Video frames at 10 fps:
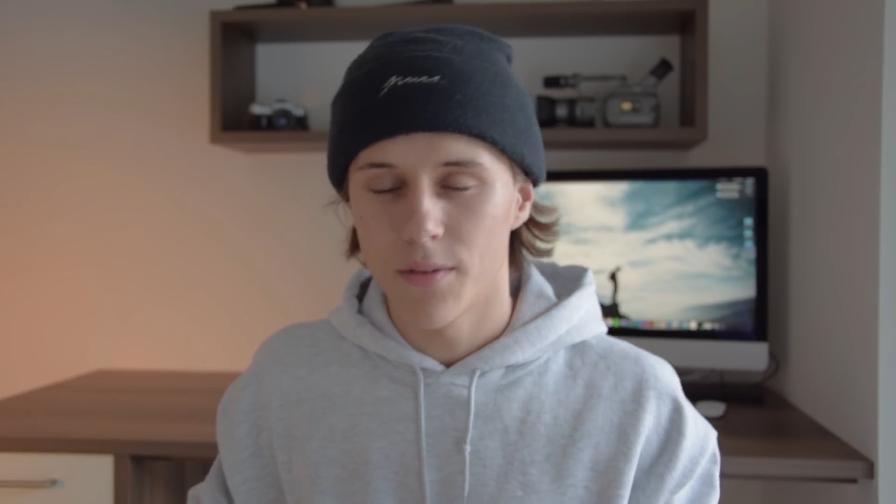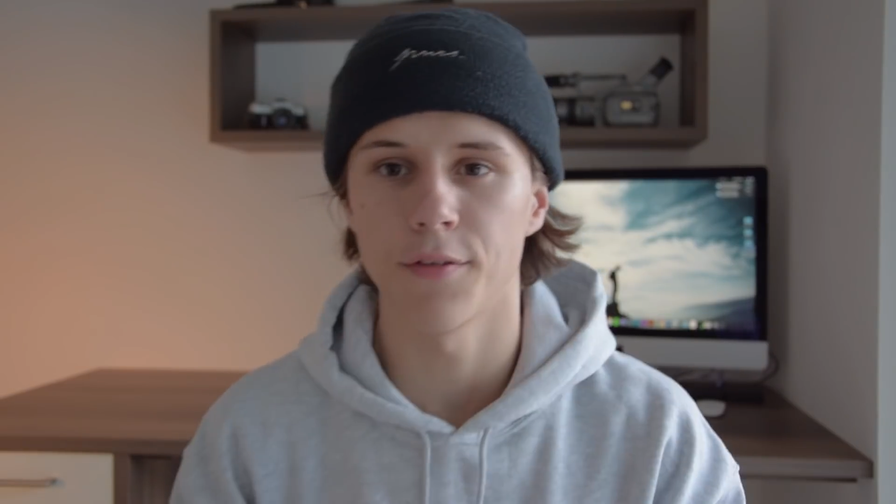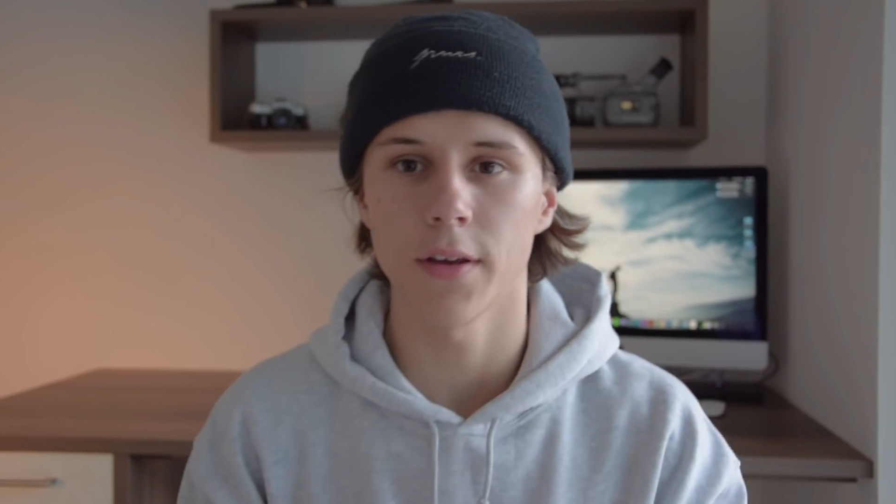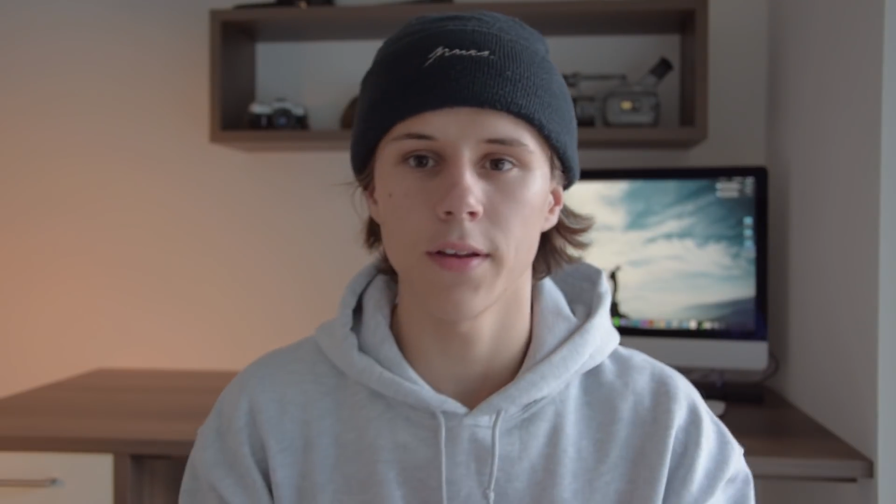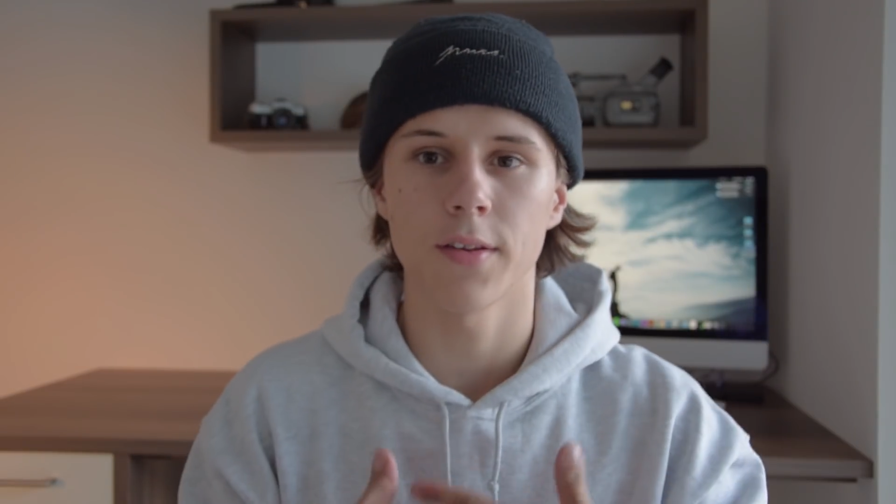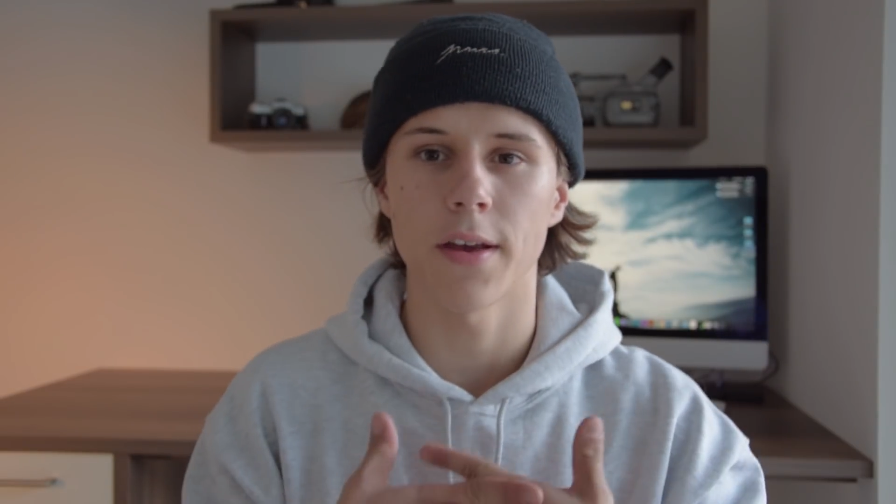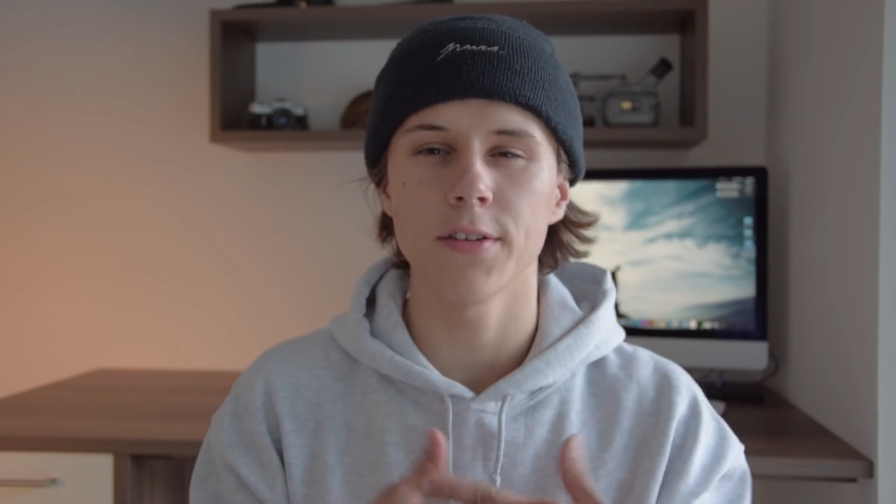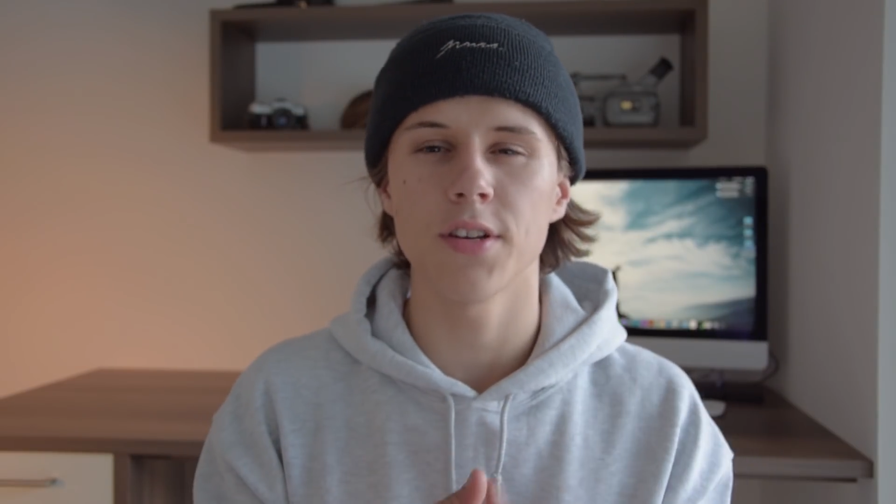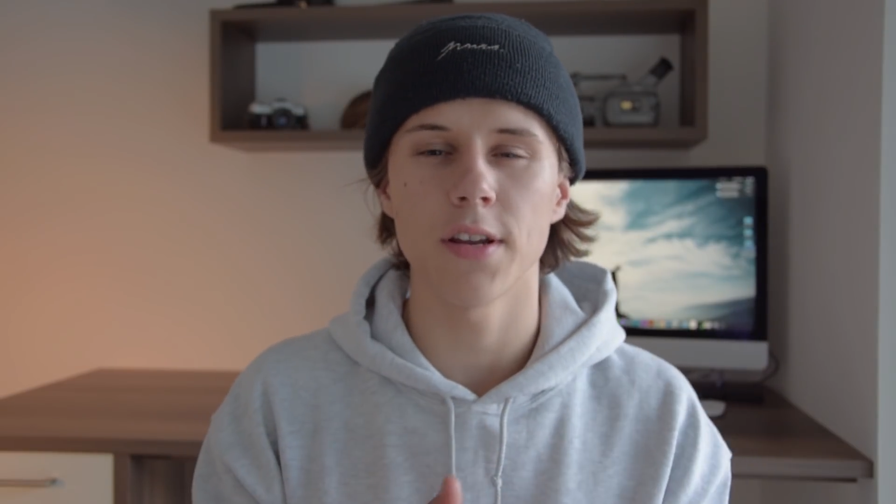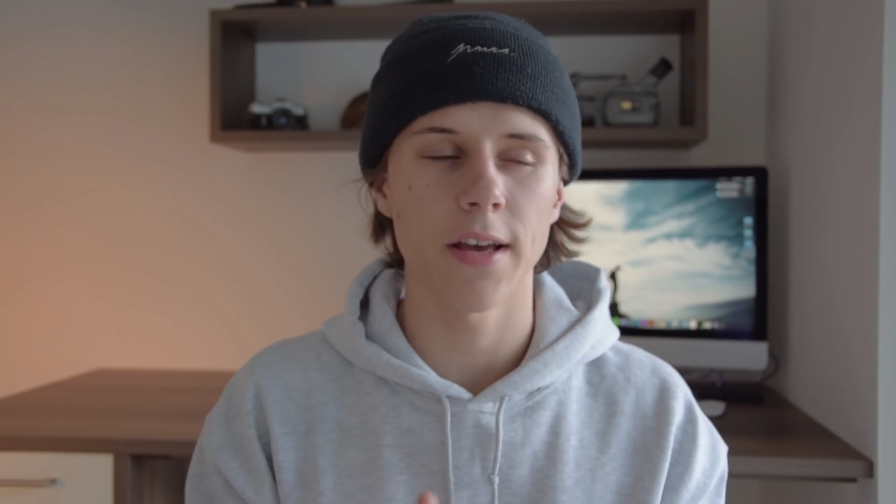The thing is, I
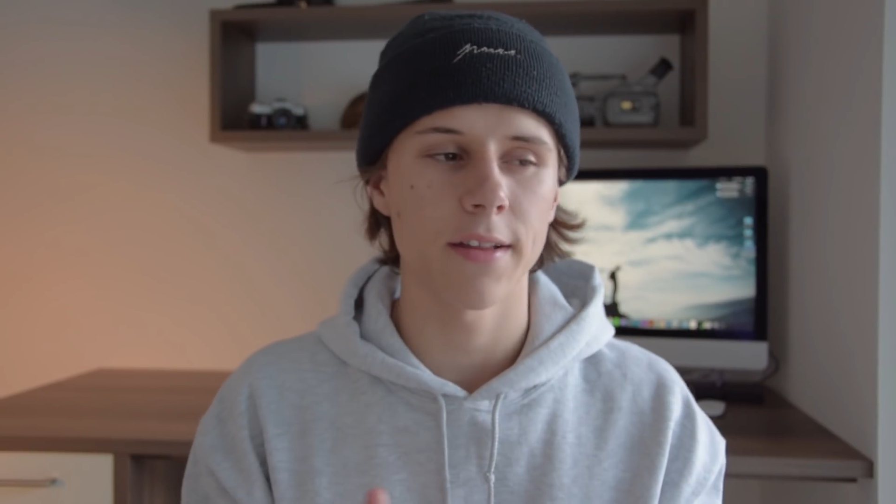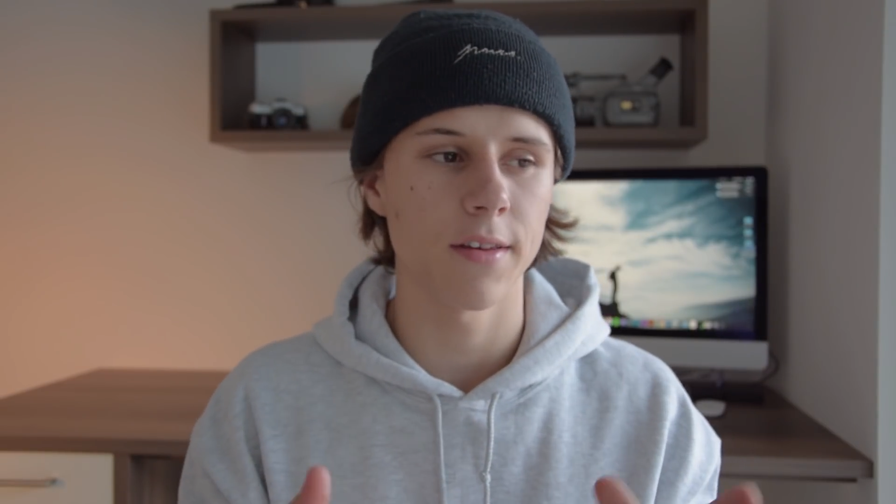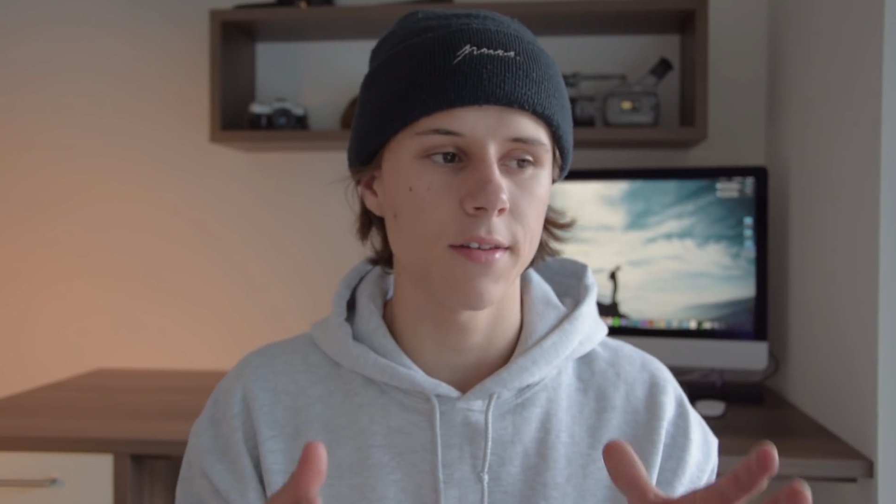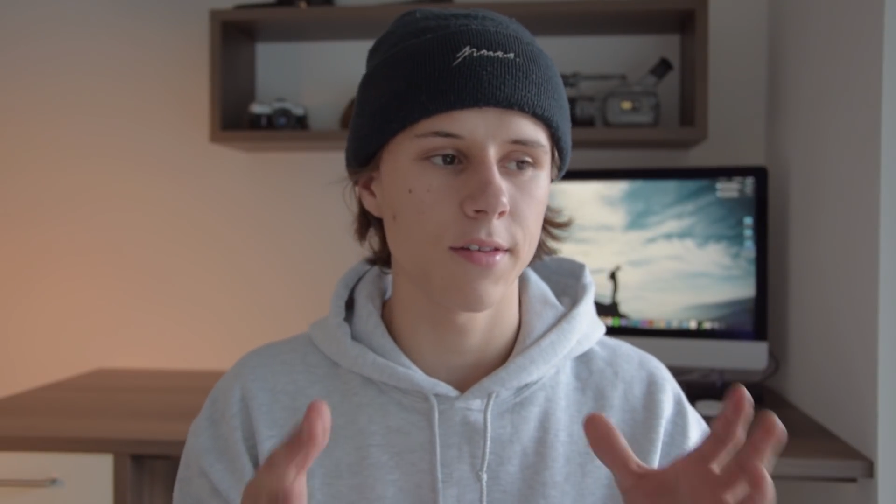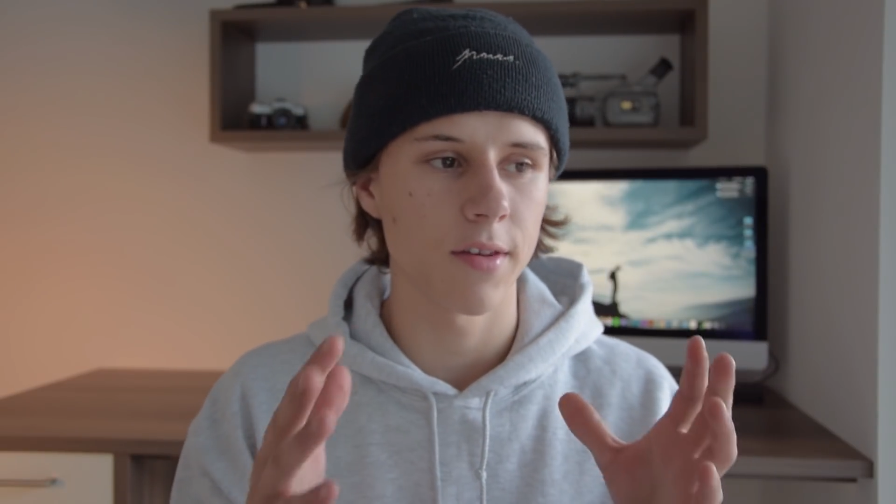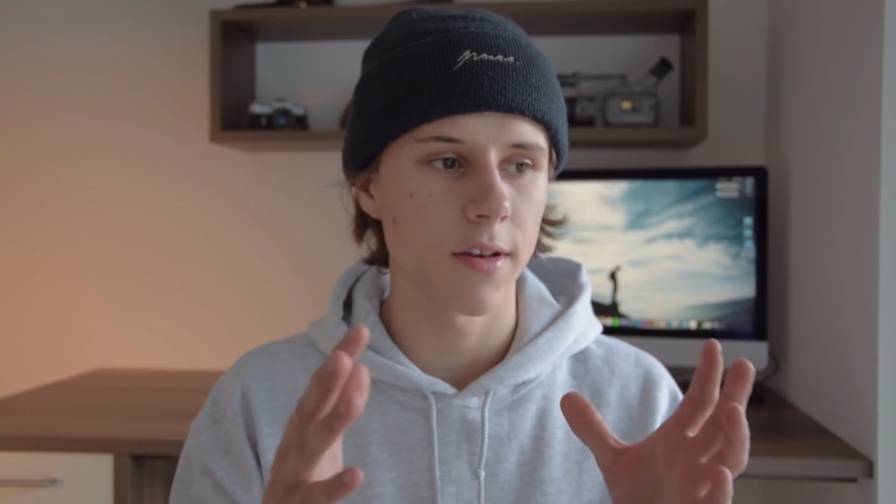actually get this